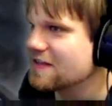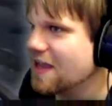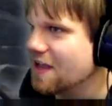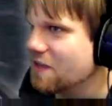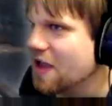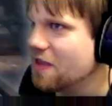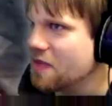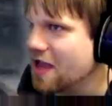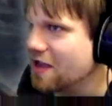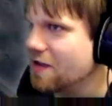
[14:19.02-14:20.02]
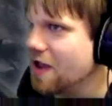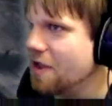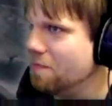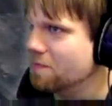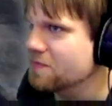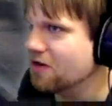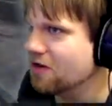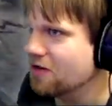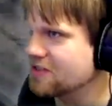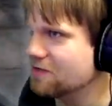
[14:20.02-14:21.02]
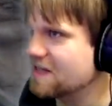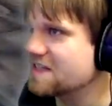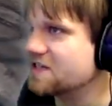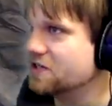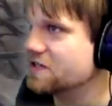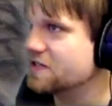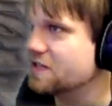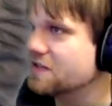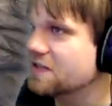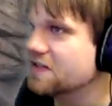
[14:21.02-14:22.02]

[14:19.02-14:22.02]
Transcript: That Dark Souls etiquette.